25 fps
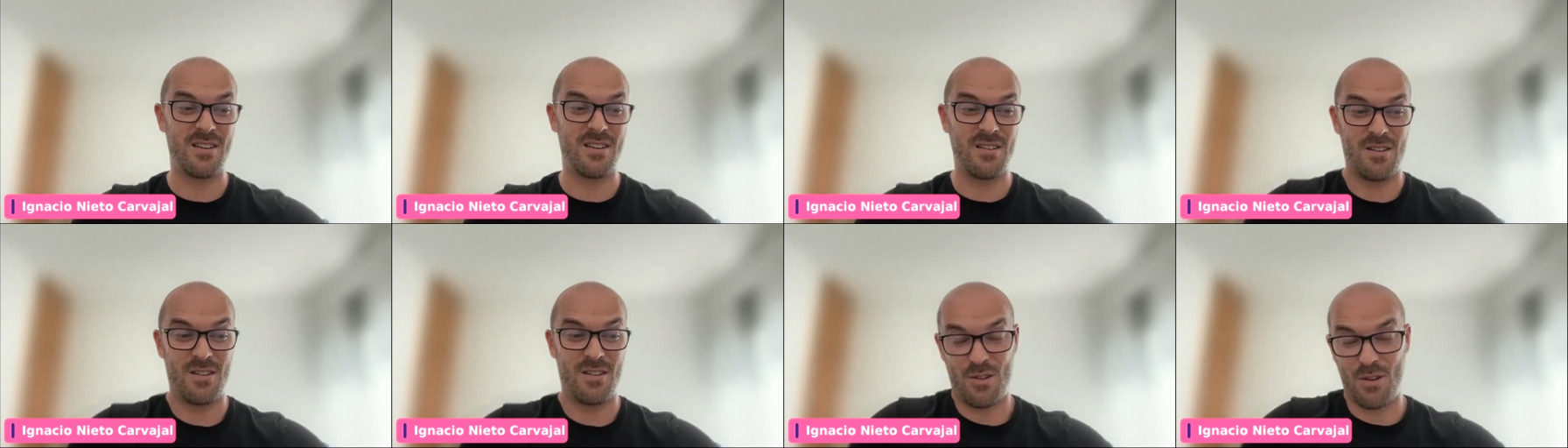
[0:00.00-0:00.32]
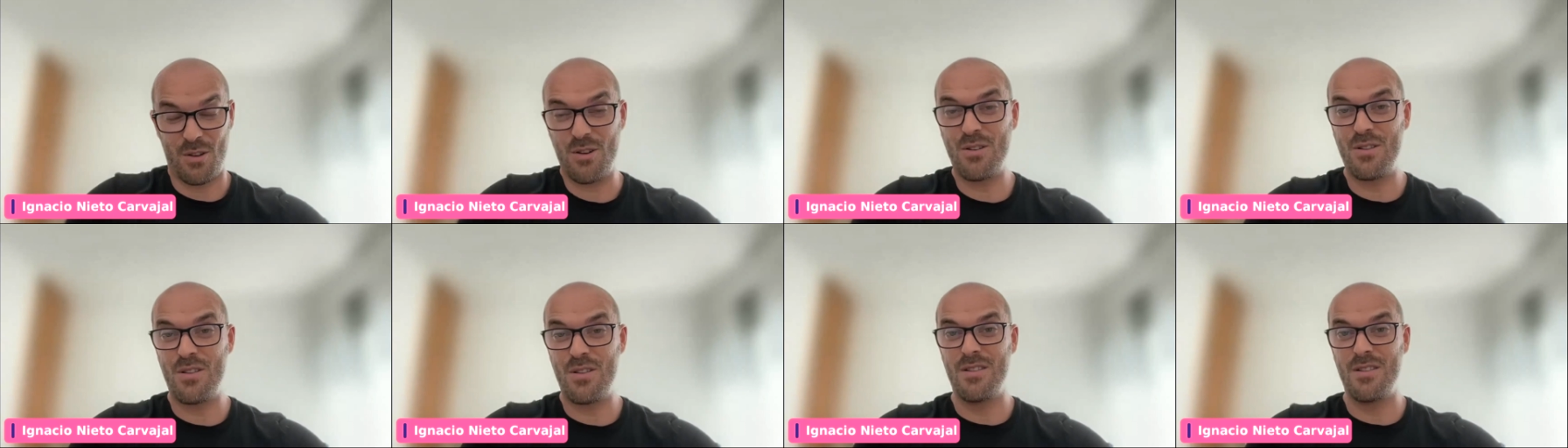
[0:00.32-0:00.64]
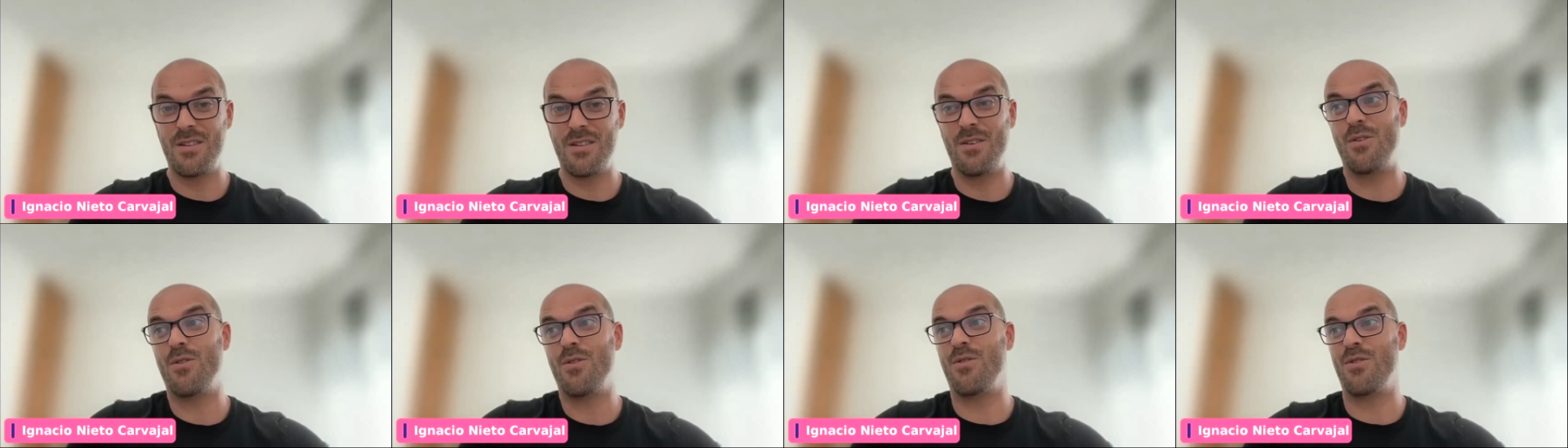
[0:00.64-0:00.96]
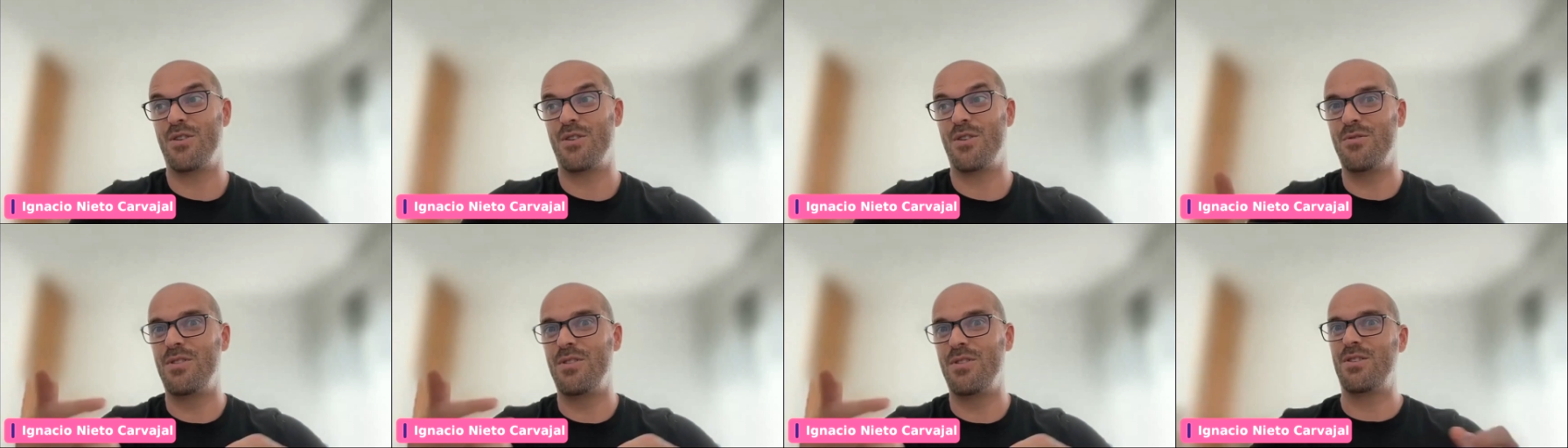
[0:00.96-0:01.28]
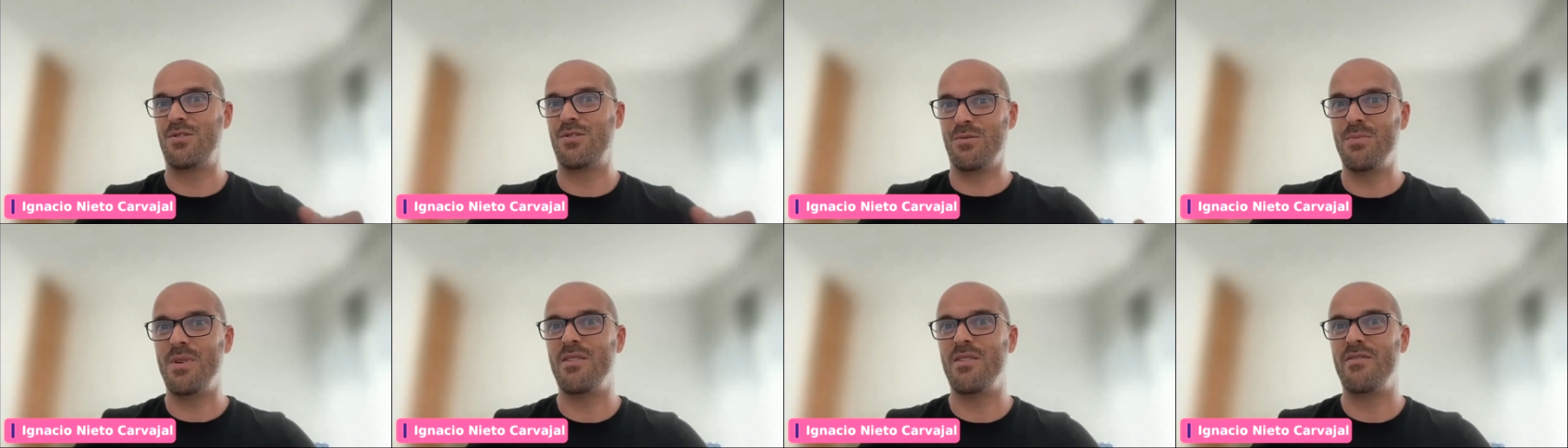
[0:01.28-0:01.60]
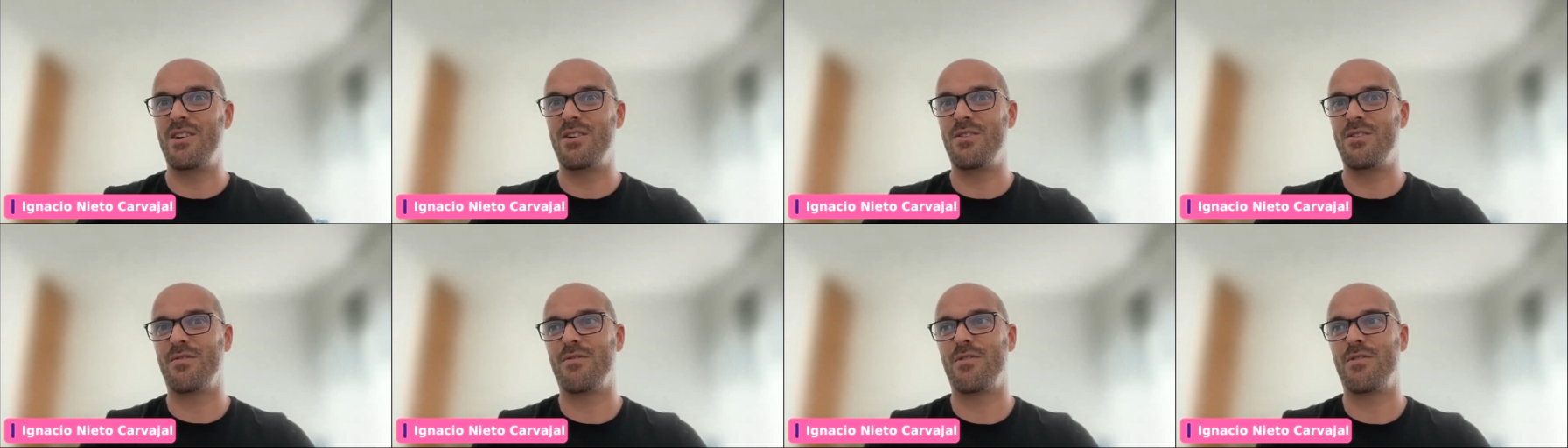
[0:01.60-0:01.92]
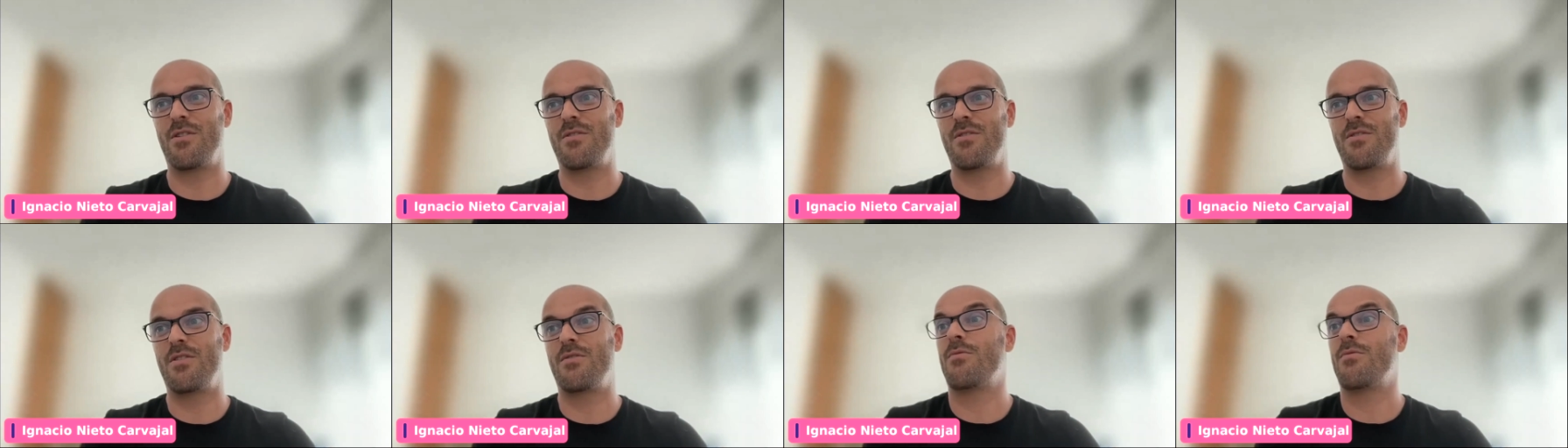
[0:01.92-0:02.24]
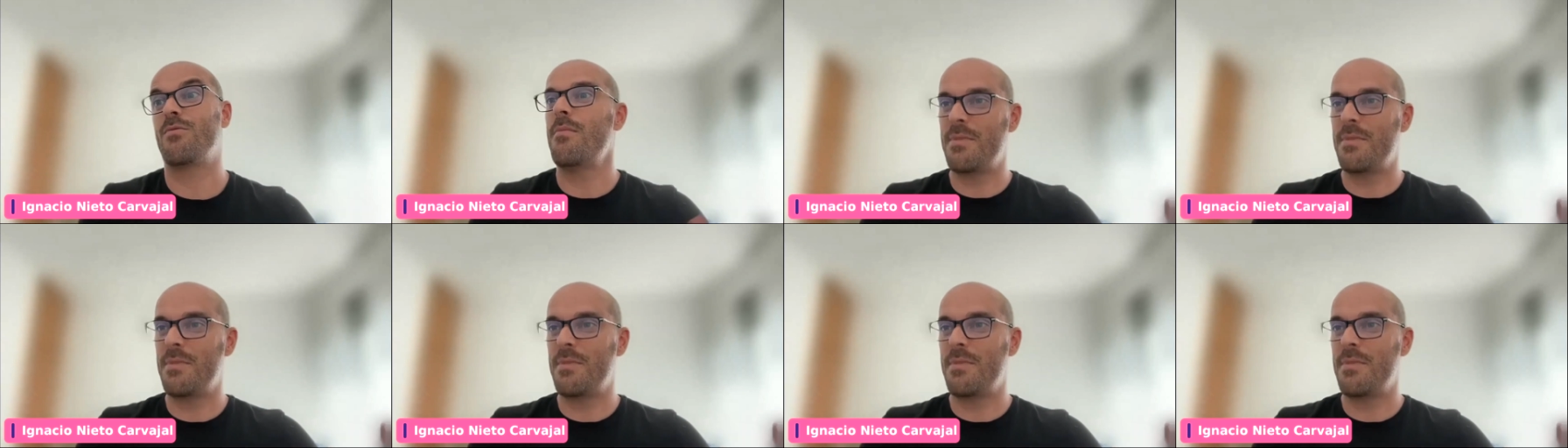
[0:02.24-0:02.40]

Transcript: good, or you need to maybe look for another one,